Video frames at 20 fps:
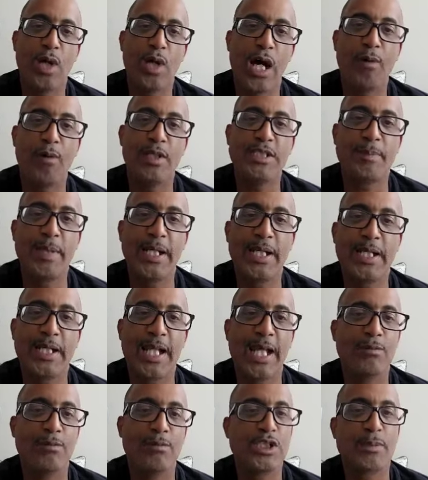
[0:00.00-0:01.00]
You always speak
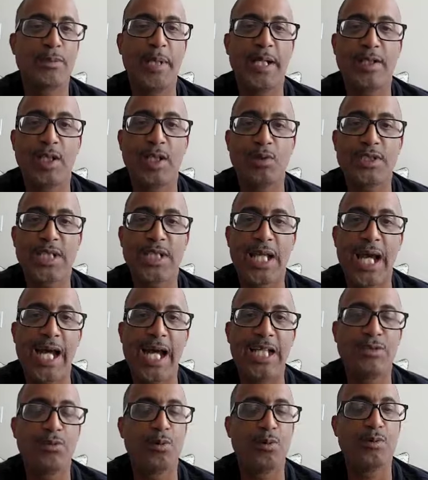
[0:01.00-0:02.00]
of that when you speak of those
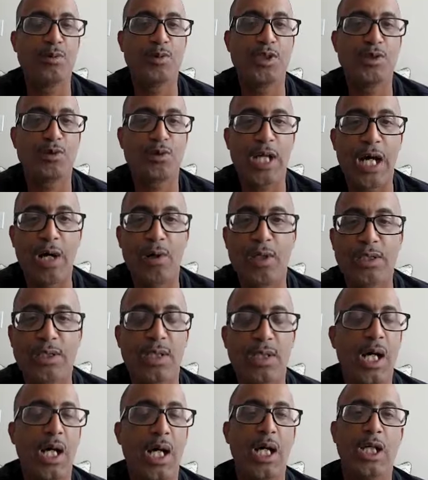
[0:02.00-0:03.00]
guys when we, we're talking.